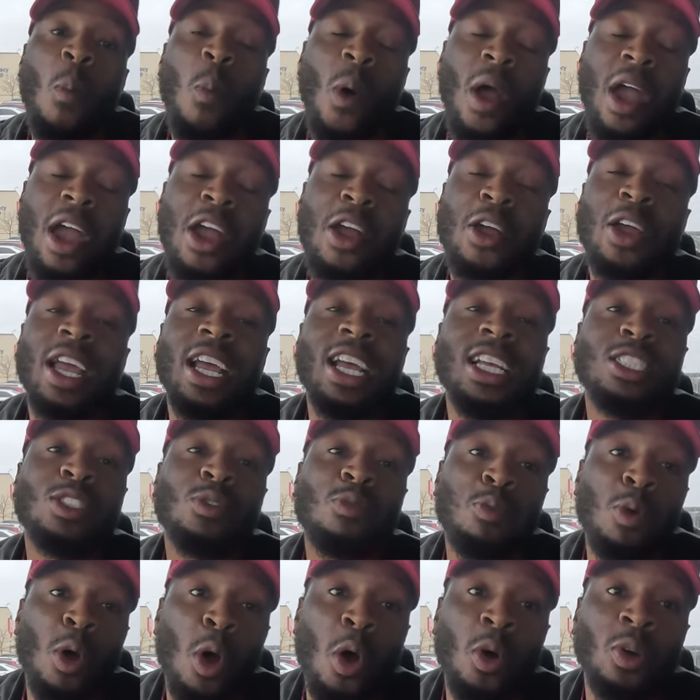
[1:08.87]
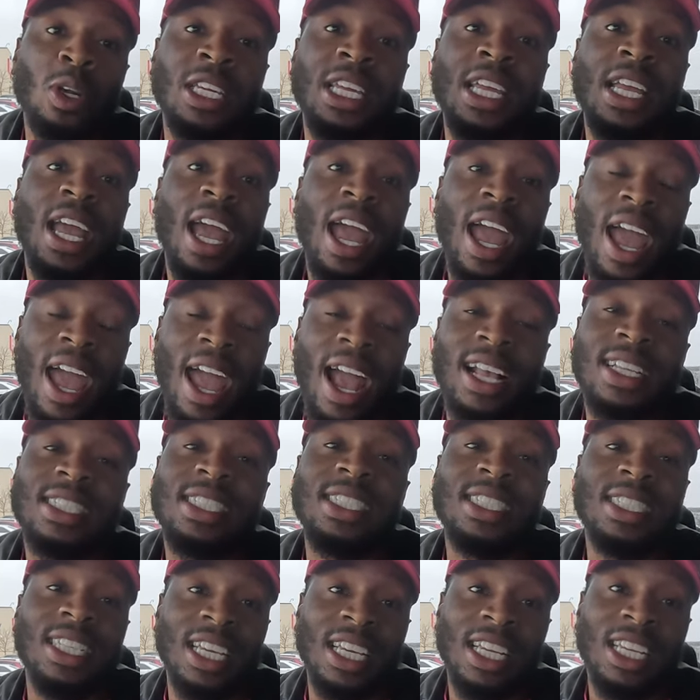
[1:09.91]
where is Roadie
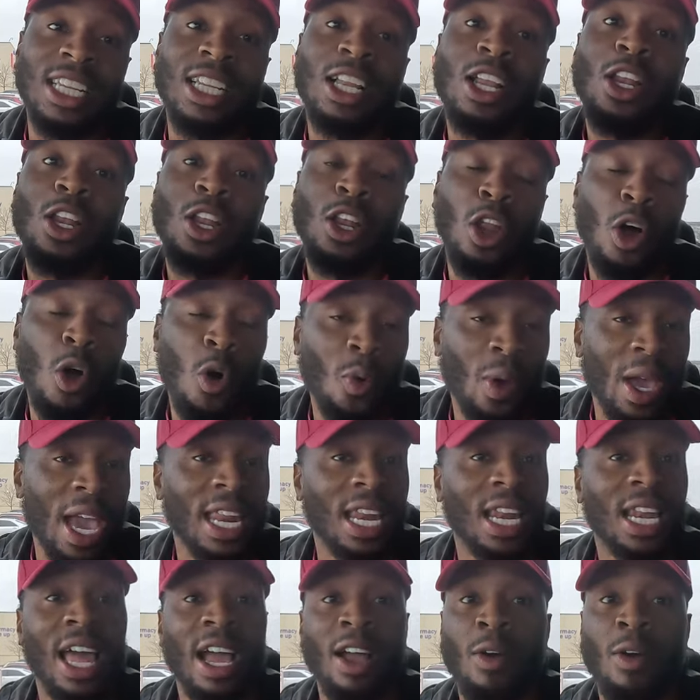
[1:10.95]
XD located?